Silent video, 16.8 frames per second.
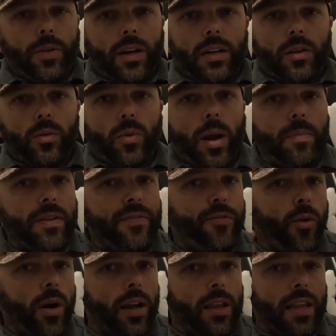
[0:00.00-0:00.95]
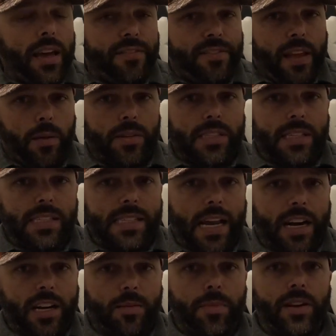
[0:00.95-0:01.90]
Right before I left, I was in
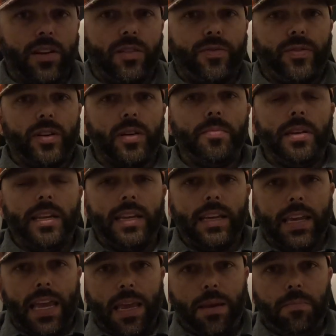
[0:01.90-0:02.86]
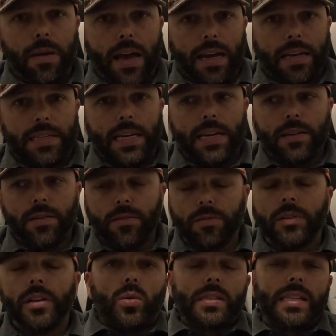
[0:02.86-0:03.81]
Sacramento for a meeting, came back
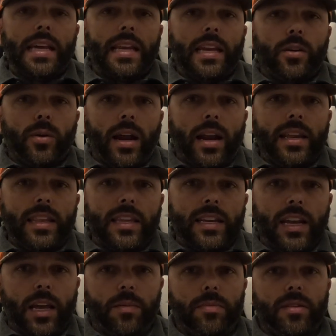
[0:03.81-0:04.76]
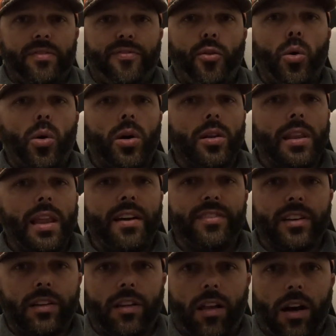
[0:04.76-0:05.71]
down, was getting ready the night before,
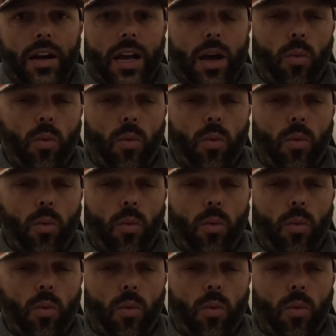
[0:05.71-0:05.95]
11 o'clock.